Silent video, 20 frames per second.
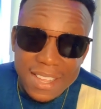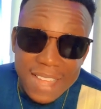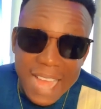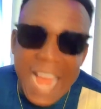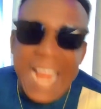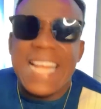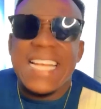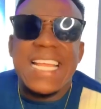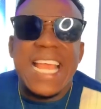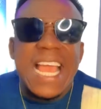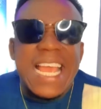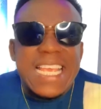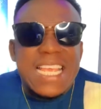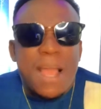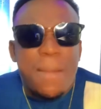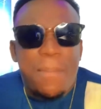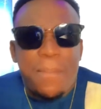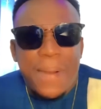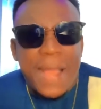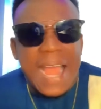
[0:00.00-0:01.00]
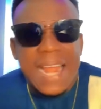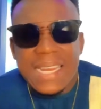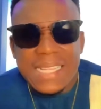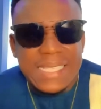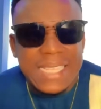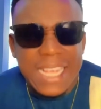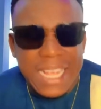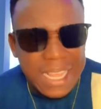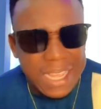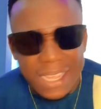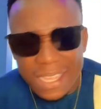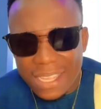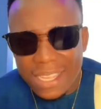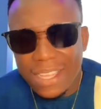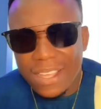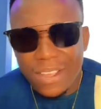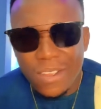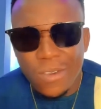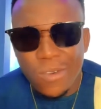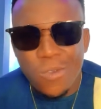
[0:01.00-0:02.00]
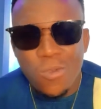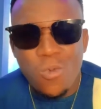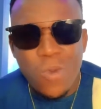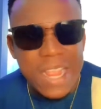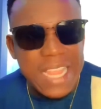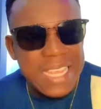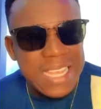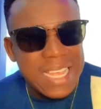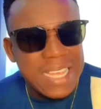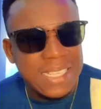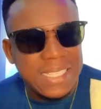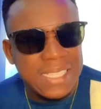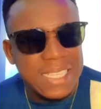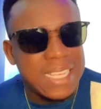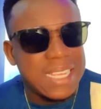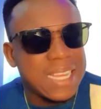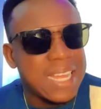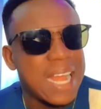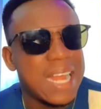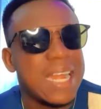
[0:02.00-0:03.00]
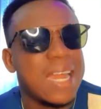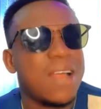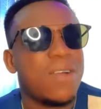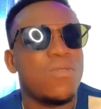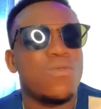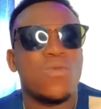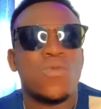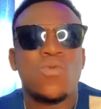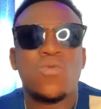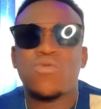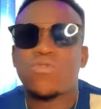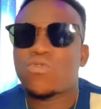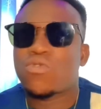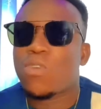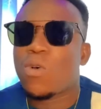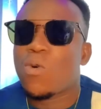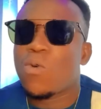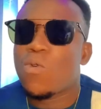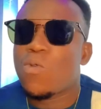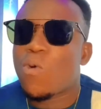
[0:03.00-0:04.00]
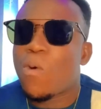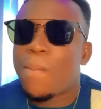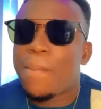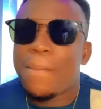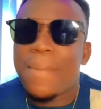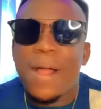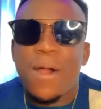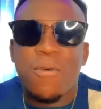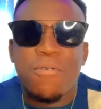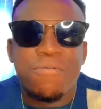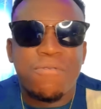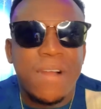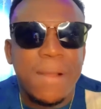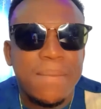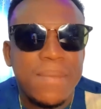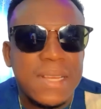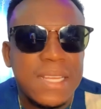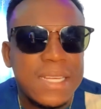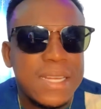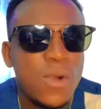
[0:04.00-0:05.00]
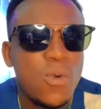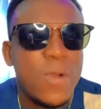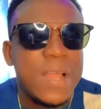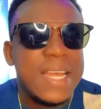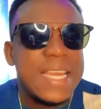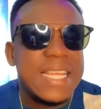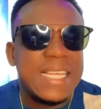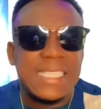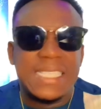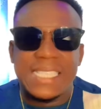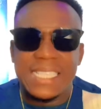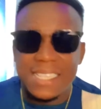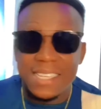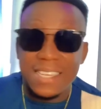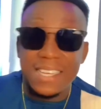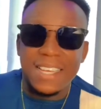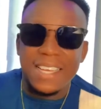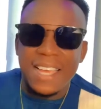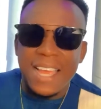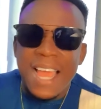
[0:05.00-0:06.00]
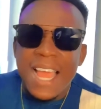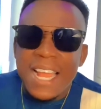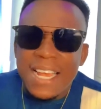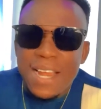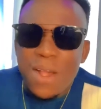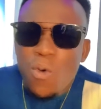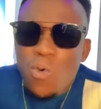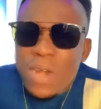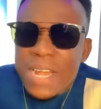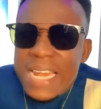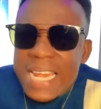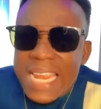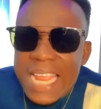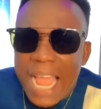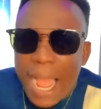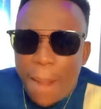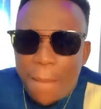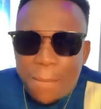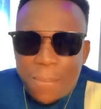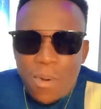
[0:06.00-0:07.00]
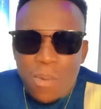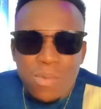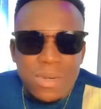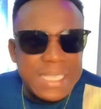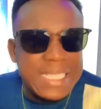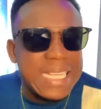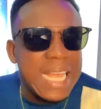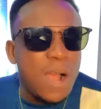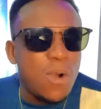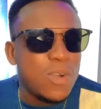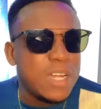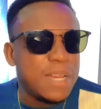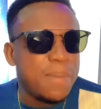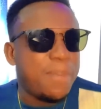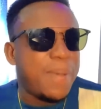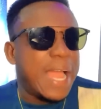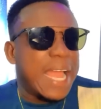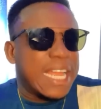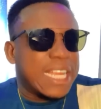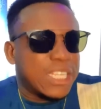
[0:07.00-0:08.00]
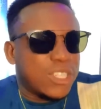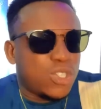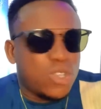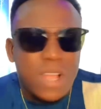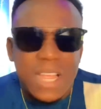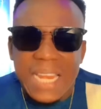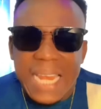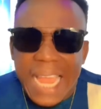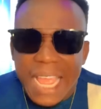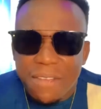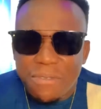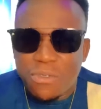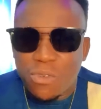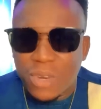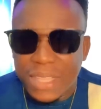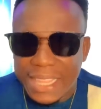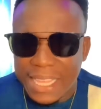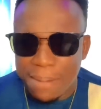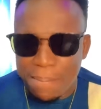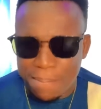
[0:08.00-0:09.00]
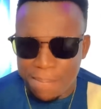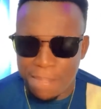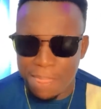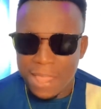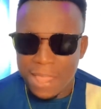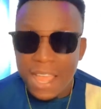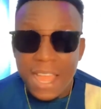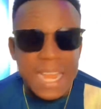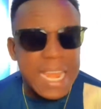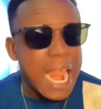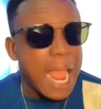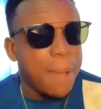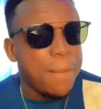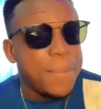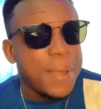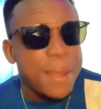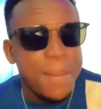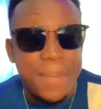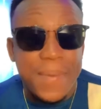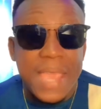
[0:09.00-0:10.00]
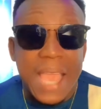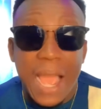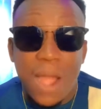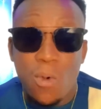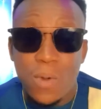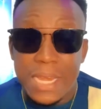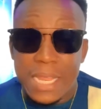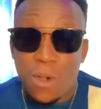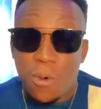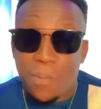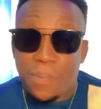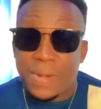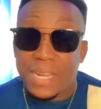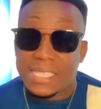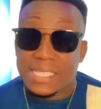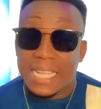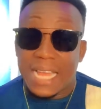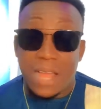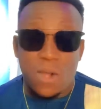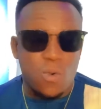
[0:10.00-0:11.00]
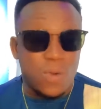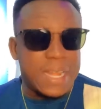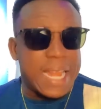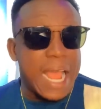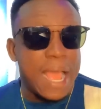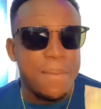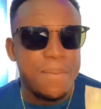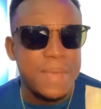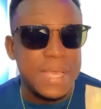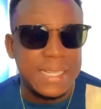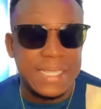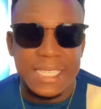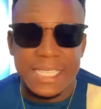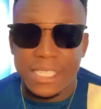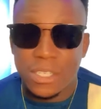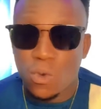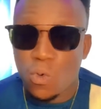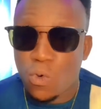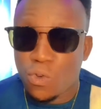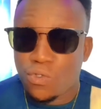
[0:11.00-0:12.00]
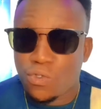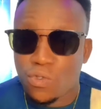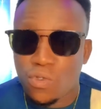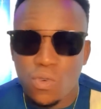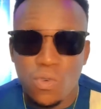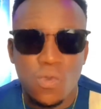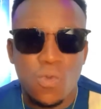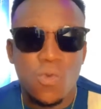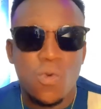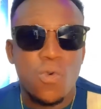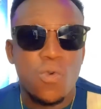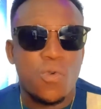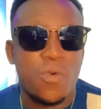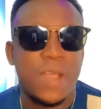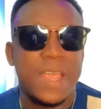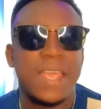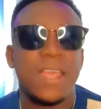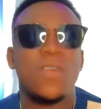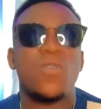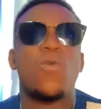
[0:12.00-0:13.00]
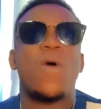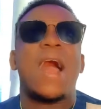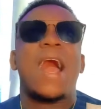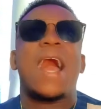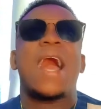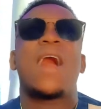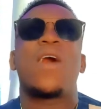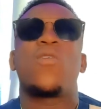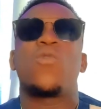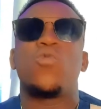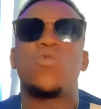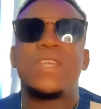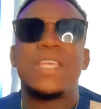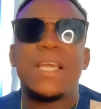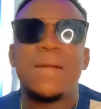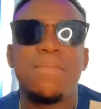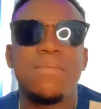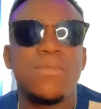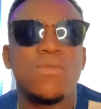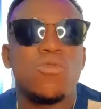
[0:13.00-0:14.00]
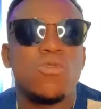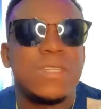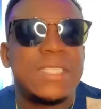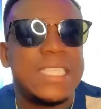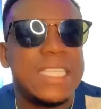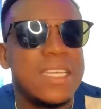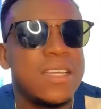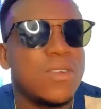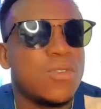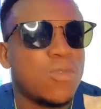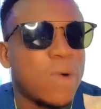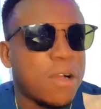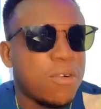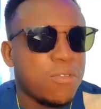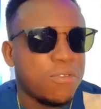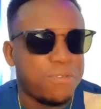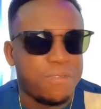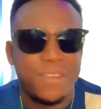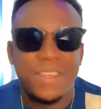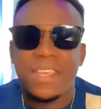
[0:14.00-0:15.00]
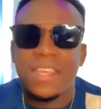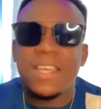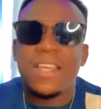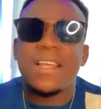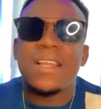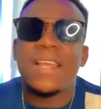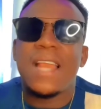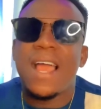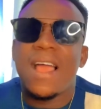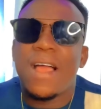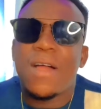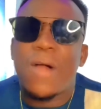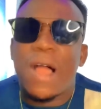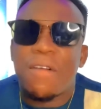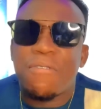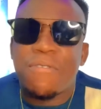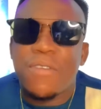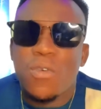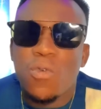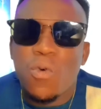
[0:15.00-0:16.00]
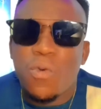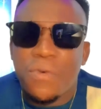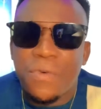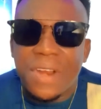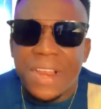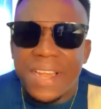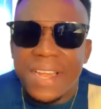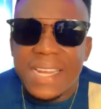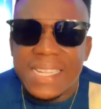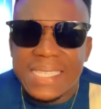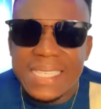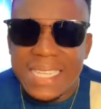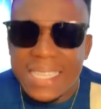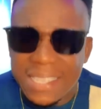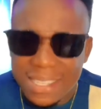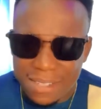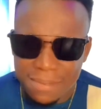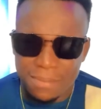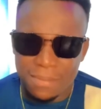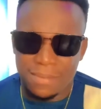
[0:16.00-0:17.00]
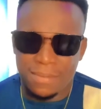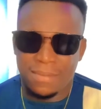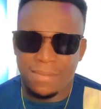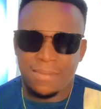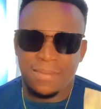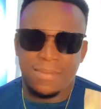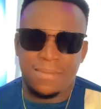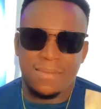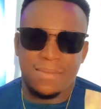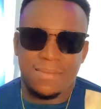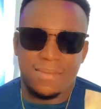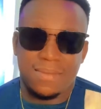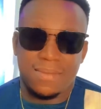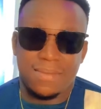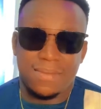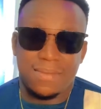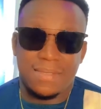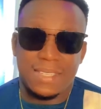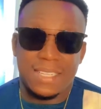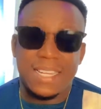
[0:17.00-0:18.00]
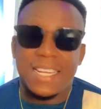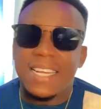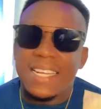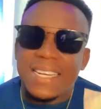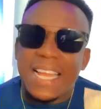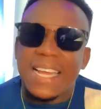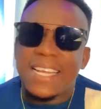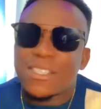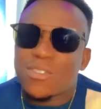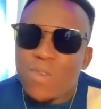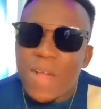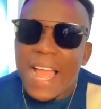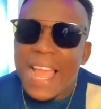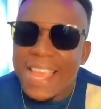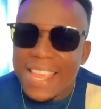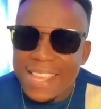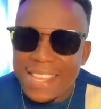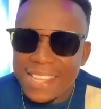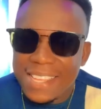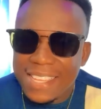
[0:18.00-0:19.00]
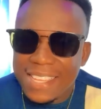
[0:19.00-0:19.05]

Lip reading: Adia ya pa ne se when yes I kana to ma family na wenije. Na wuni a pomudin a wode ba enjoy life with them. Na bribia wode oppressor, o diabetes, ocho, wonkwe, waha, uyem, uti, wa unfe, na afi wo regret it. That is why